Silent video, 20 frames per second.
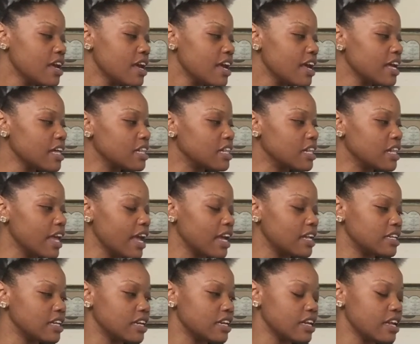It
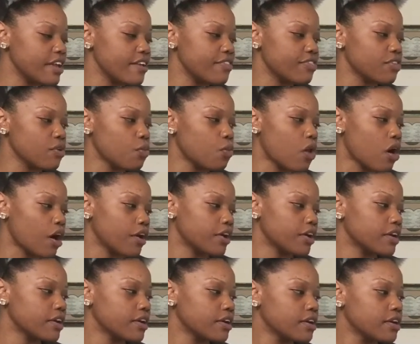landed in the
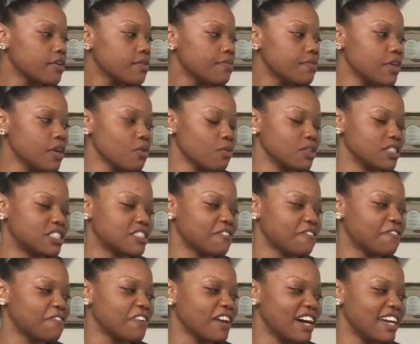water. It was
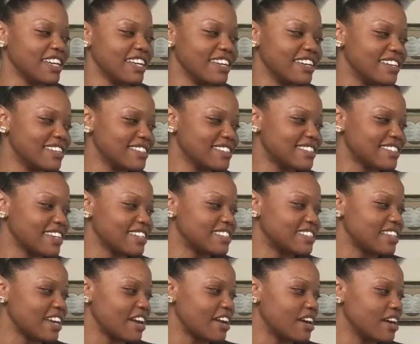funny, said
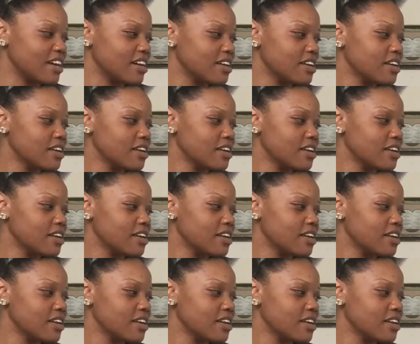Sarah.